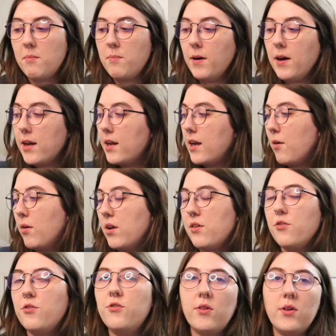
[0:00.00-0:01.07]
But I wanted to
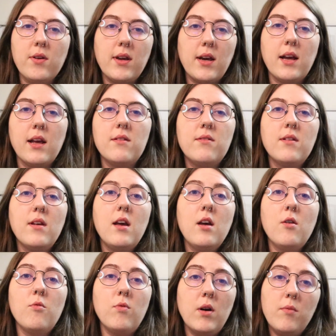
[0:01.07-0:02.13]
show you guys
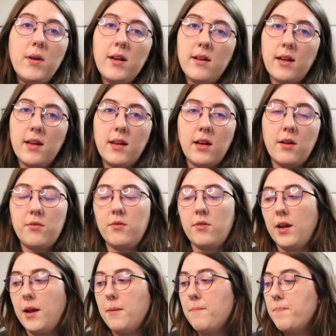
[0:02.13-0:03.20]
what we did yesterday.